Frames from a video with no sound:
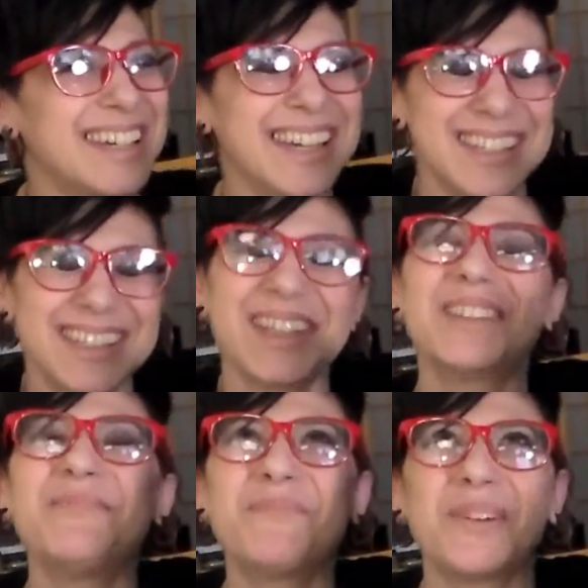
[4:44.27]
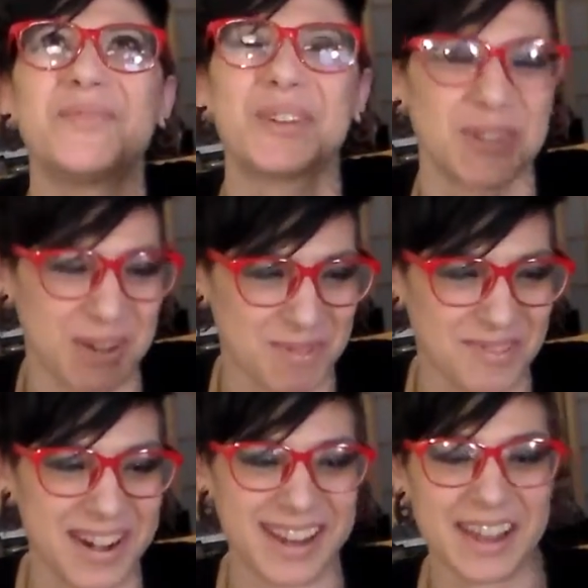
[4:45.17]
It's like the perfect shape
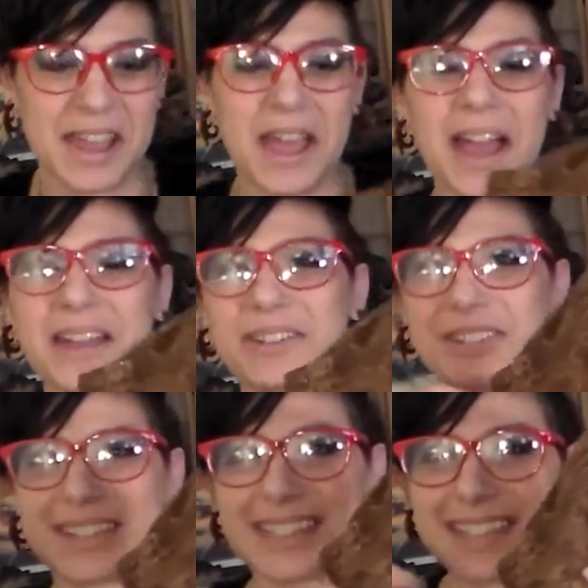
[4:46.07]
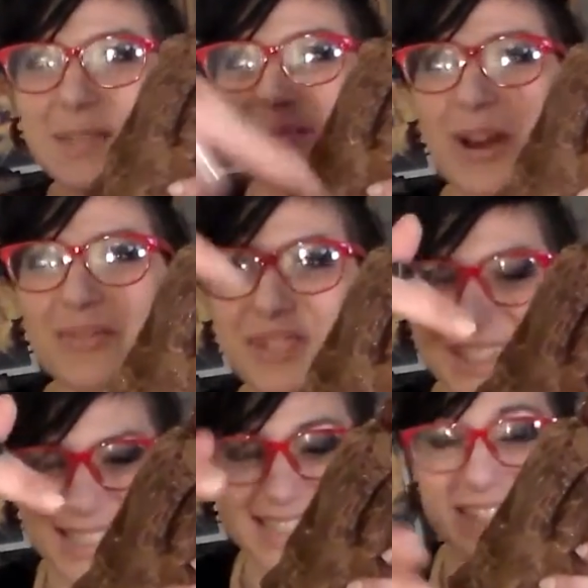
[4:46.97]
already. I just snipped off the
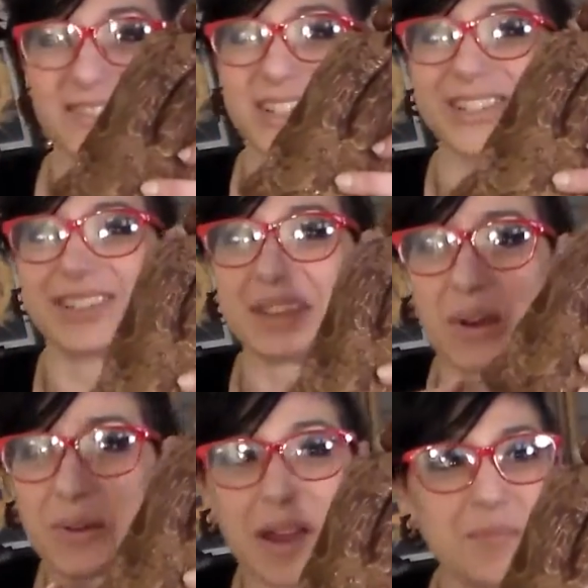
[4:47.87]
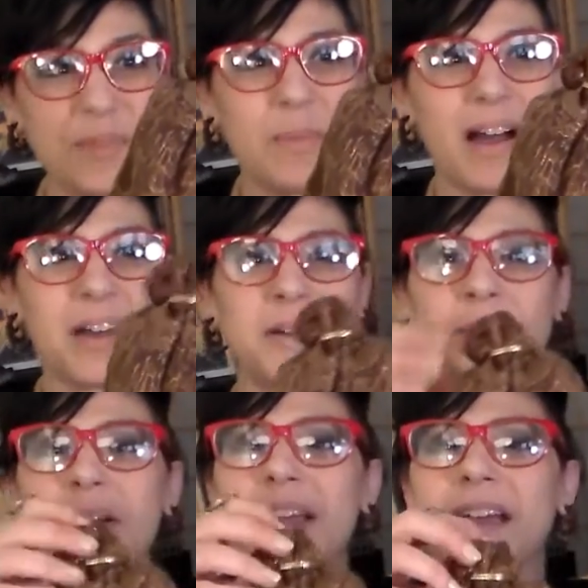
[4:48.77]
sleeve, sewed up the
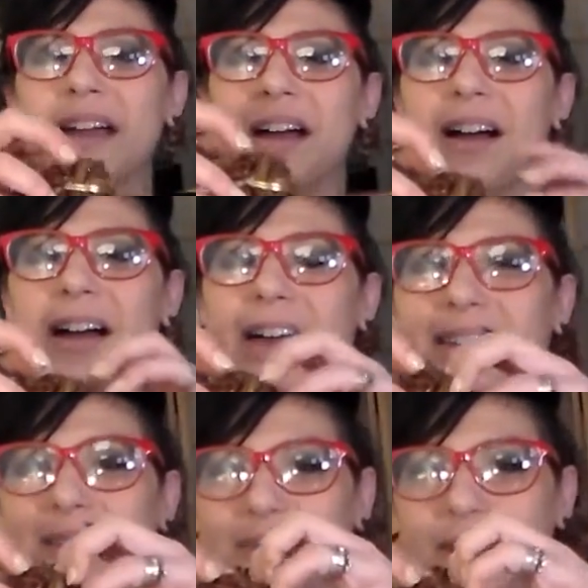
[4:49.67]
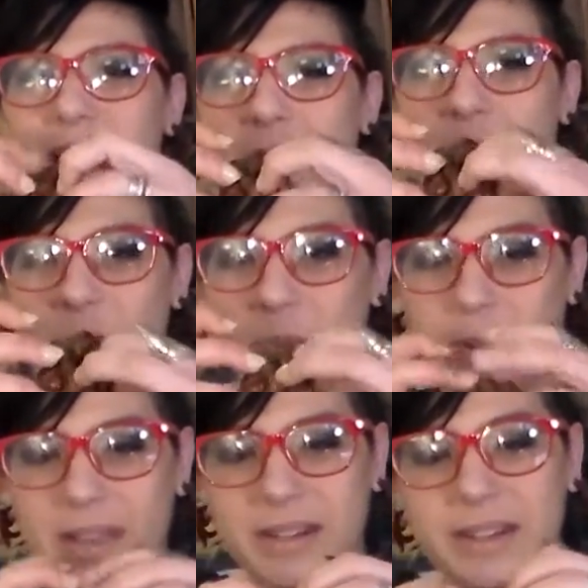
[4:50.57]
bottom, and left the top
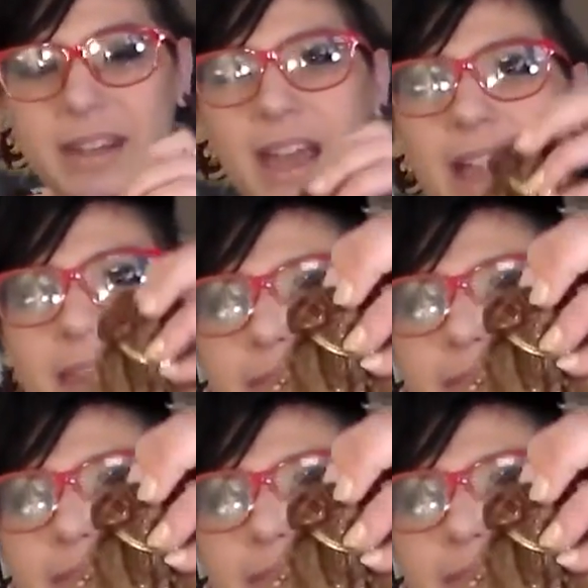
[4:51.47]
open. I